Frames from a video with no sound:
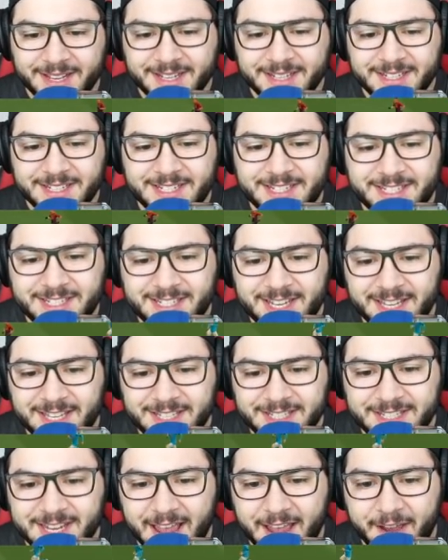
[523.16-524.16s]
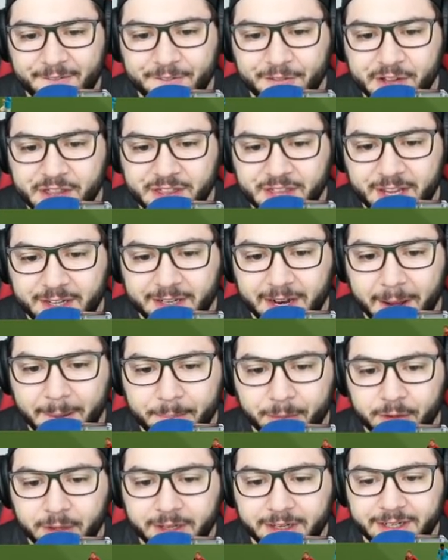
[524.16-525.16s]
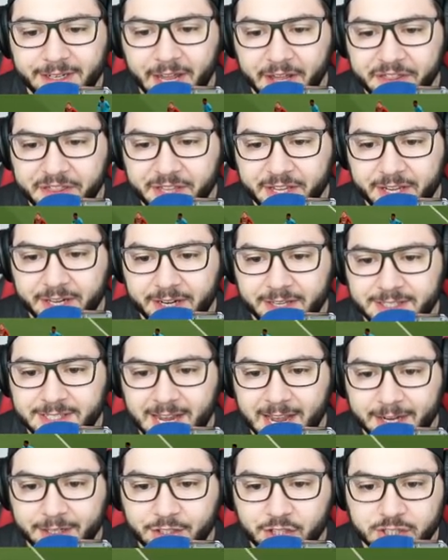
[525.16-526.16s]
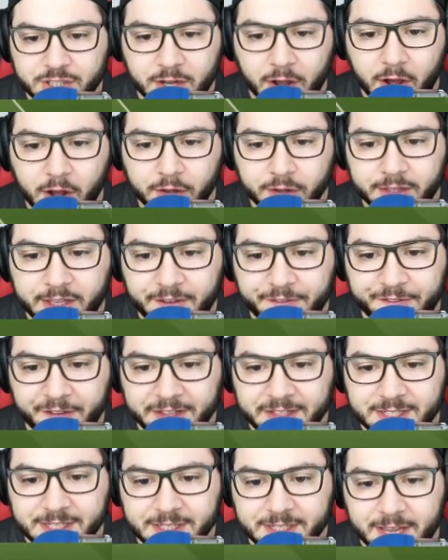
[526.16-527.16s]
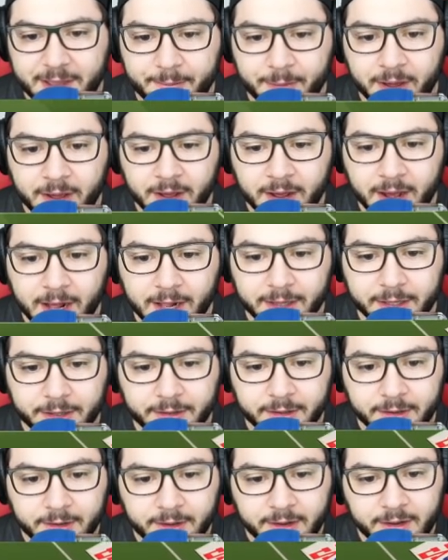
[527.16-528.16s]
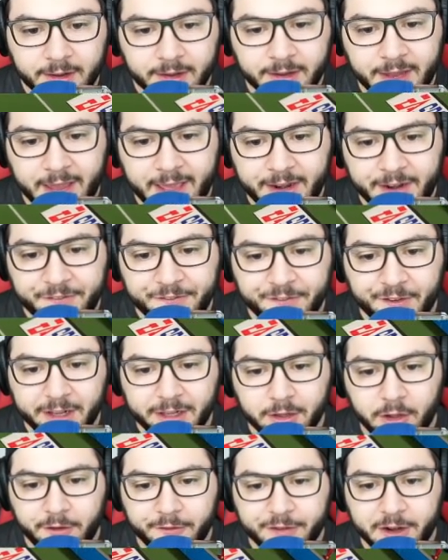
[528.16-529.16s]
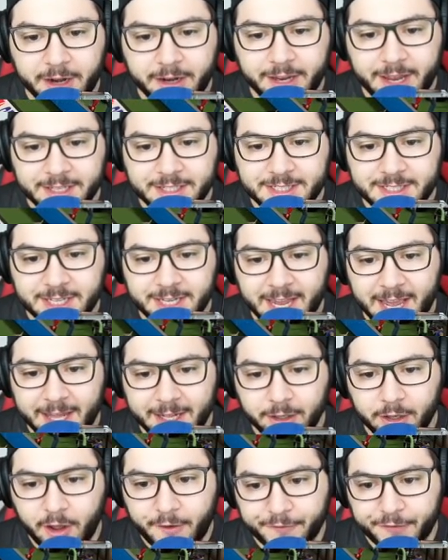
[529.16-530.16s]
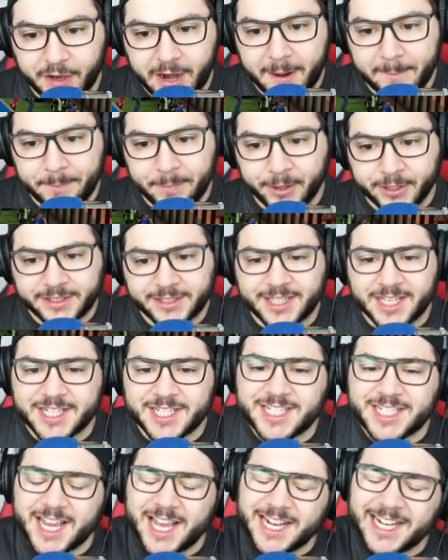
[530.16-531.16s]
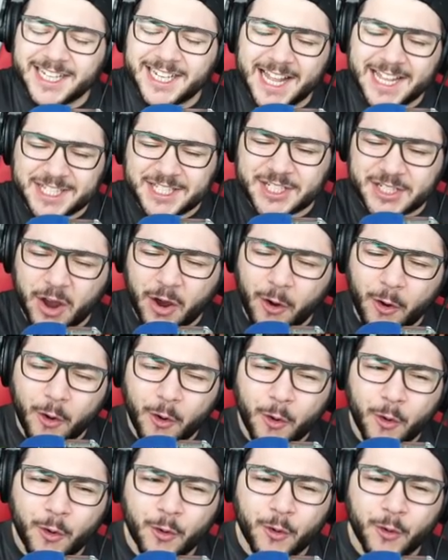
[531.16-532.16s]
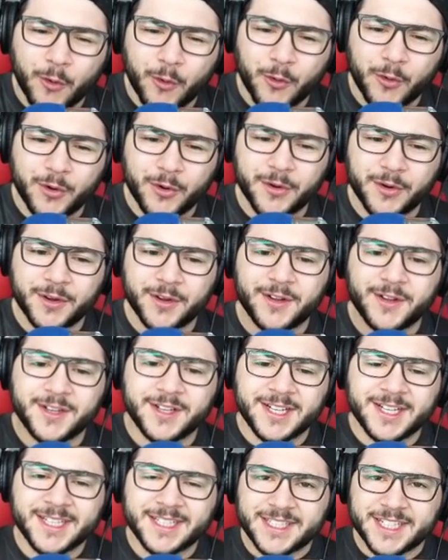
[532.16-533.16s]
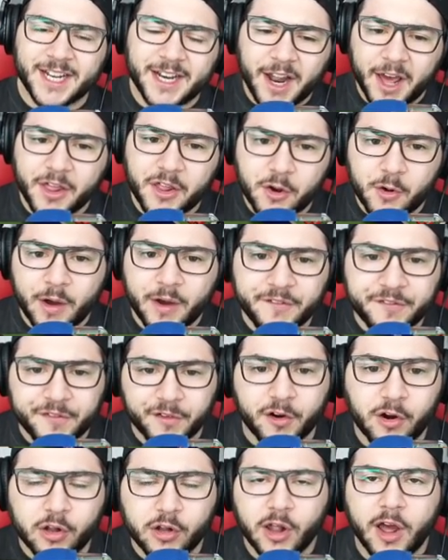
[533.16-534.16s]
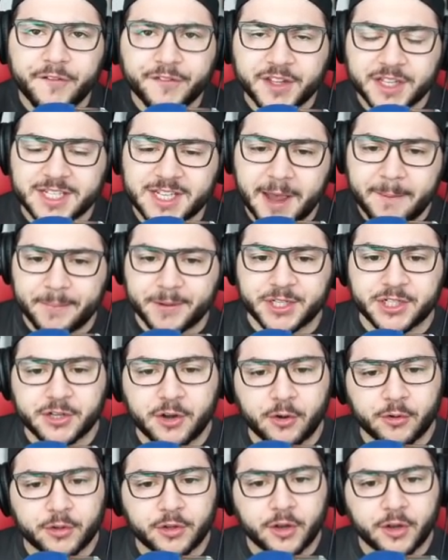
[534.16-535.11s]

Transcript: Sees everything. Napoli, nothing in attack. Just all defense this game. Haaland. Can he find Löfgren? Yes, he can. Löfgren, put this in. Let's go. It's another one for Olof this episode.